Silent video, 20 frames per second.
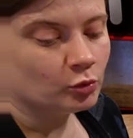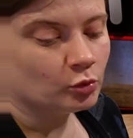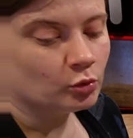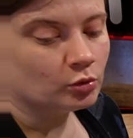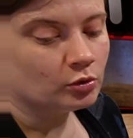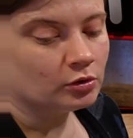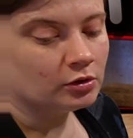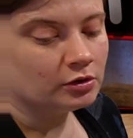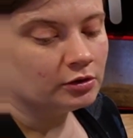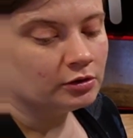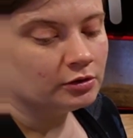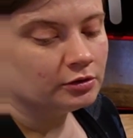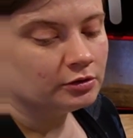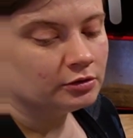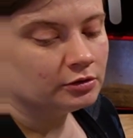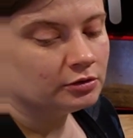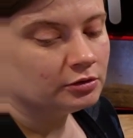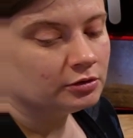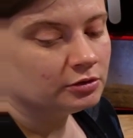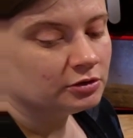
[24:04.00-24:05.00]
more,
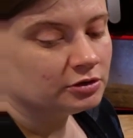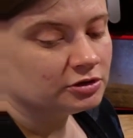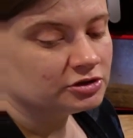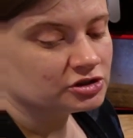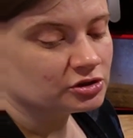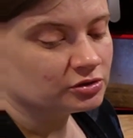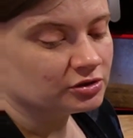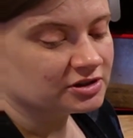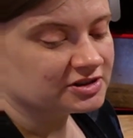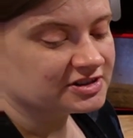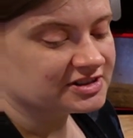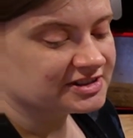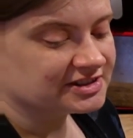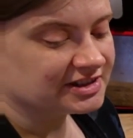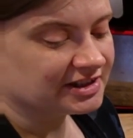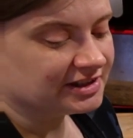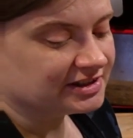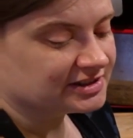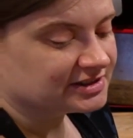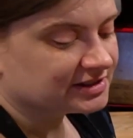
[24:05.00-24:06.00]
so that's
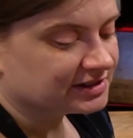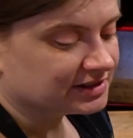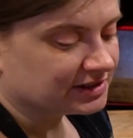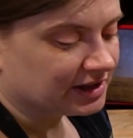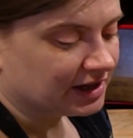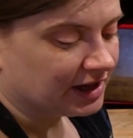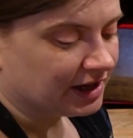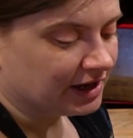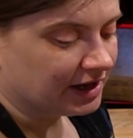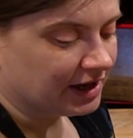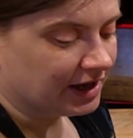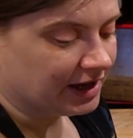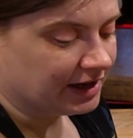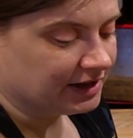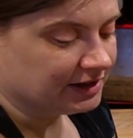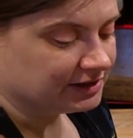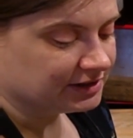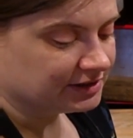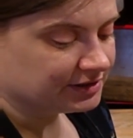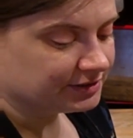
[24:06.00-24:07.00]
6 and 8.